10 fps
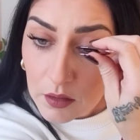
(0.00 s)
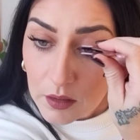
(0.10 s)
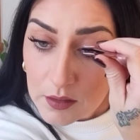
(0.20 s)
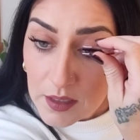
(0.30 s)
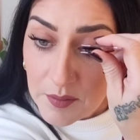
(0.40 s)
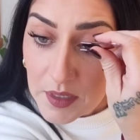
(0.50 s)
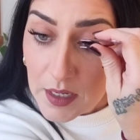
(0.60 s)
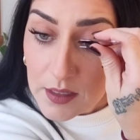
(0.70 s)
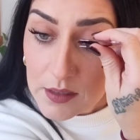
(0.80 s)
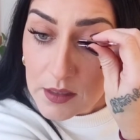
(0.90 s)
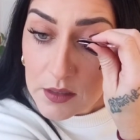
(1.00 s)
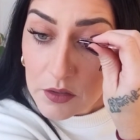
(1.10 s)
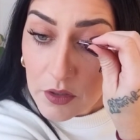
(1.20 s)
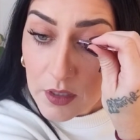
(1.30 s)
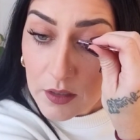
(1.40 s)
In some cases,
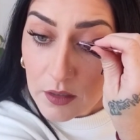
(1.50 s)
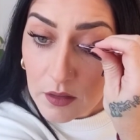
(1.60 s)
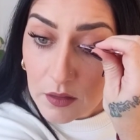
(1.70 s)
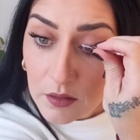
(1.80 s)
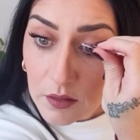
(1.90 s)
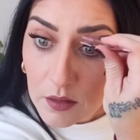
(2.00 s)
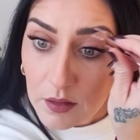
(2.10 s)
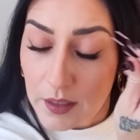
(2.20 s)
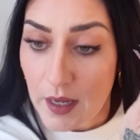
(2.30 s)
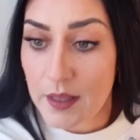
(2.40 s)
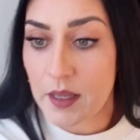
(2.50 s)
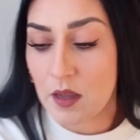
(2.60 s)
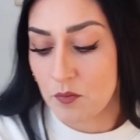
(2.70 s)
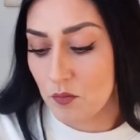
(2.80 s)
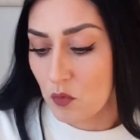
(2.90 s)
you can, like, I like
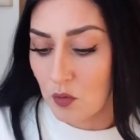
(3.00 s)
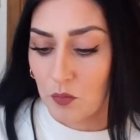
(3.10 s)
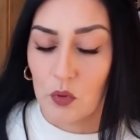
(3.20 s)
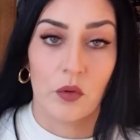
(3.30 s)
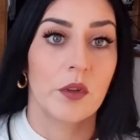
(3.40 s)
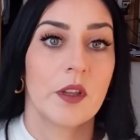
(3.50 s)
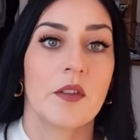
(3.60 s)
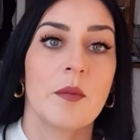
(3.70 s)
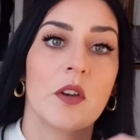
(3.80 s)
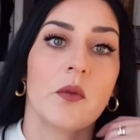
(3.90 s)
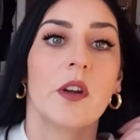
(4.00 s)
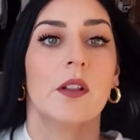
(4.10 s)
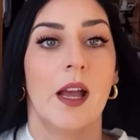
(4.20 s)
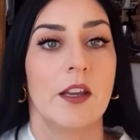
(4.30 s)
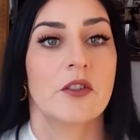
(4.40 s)
a more bold. If I'm going to wear
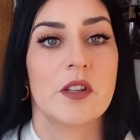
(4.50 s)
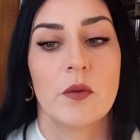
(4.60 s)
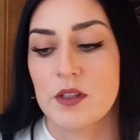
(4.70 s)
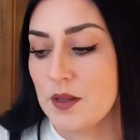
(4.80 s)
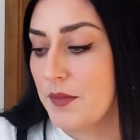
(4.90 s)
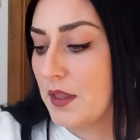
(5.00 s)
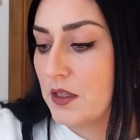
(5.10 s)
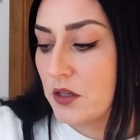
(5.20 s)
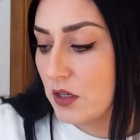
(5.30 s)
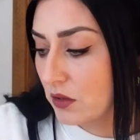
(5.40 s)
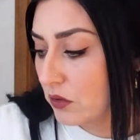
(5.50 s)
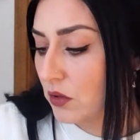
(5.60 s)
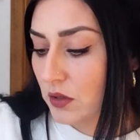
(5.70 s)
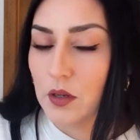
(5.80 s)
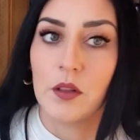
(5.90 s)
lashes, I want something that's going to
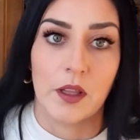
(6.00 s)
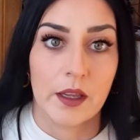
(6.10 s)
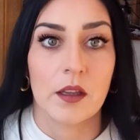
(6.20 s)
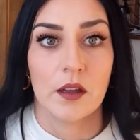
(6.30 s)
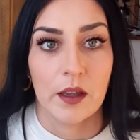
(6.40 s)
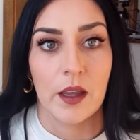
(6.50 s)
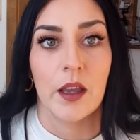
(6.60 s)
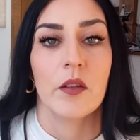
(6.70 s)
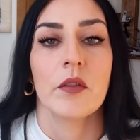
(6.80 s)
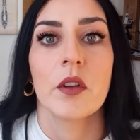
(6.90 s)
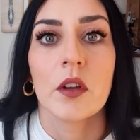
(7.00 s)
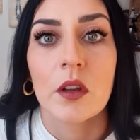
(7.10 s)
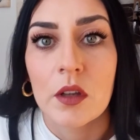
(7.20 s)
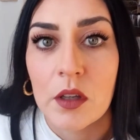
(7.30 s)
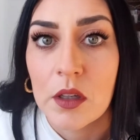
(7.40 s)
look like I have
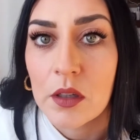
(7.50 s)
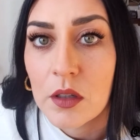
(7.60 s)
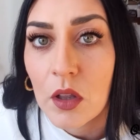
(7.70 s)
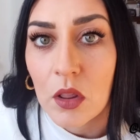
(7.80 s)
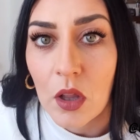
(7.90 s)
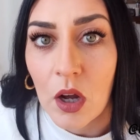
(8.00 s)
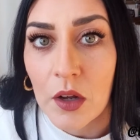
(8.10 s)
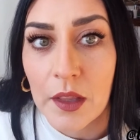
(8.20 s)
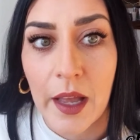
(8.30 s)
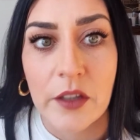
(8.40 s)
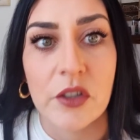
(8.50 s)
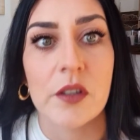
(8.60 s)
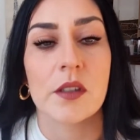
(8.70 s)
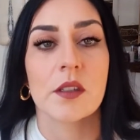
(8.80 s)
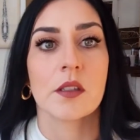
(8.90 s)
long
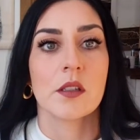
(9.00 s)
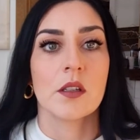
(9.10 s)
lashes.